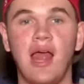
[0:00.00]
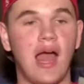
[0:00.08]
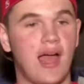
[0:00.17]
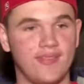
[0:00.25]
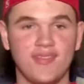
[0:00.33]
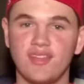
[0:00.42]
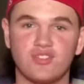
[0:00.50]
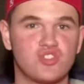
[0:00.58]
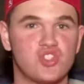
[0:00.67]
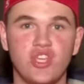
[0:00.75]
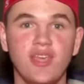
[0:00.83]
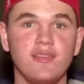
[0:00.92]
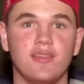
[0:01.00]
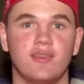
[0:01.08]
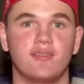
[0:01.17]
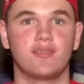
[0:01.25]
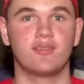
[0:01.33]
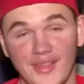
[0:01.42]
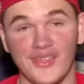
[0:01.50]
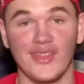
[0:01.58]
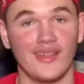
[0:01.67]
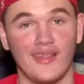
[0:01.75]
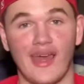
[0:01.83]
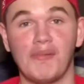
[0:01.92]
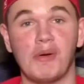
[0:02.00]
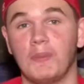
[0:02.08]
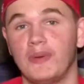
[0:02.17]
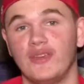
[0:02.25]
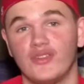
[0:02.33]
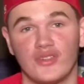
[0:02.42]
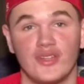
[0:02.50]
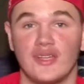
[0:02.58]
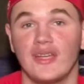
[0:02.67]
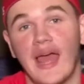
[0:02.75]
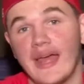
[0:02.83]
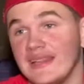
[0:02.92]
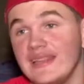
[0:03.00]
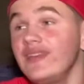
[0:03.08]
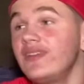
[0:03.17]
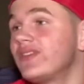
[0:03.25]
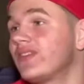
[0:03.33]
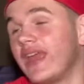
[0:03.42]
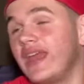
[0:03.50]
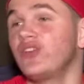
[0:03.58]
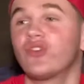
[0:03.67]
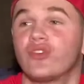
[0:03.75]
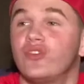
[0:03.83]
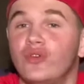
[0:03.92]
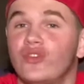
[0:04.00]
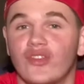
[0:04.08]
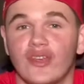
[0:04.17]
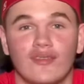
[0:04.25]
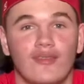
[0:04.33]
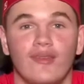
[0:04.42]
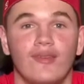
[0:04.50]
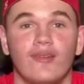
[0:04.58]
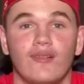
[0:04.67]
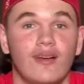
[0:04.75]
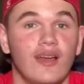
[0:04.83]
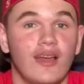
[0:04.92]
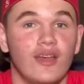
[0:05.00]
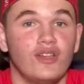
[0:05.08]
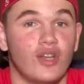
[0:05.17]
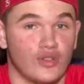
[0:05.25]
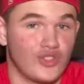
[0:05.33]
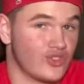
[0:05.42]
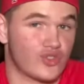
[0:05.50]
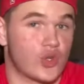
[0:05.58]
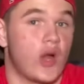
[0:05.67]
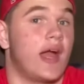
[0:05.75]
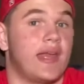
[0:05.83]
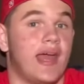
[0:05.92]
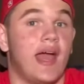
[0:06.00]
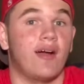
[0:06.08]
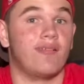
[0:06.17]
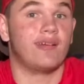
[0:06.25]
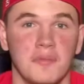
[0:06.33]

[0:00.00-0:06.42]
I think it's genius. I think MLB should at least introduce it to, just try it out.